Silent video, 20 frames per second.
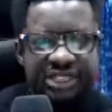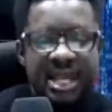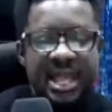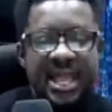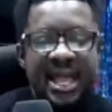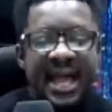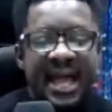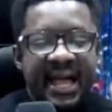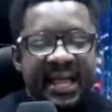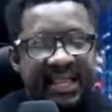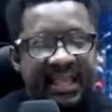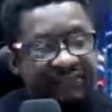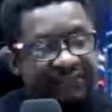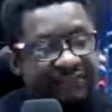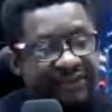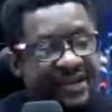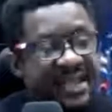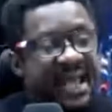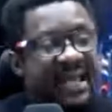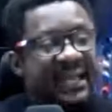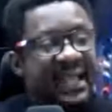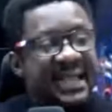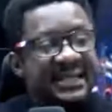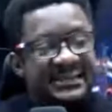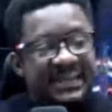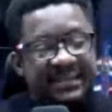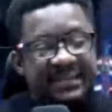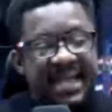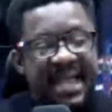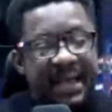I have realized that
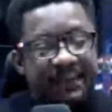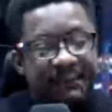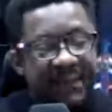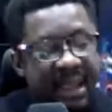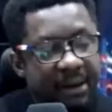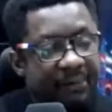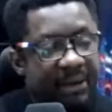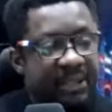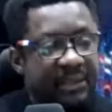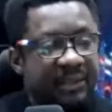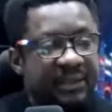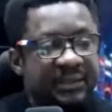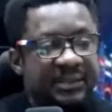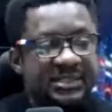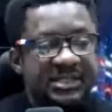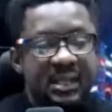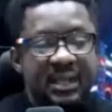Americans,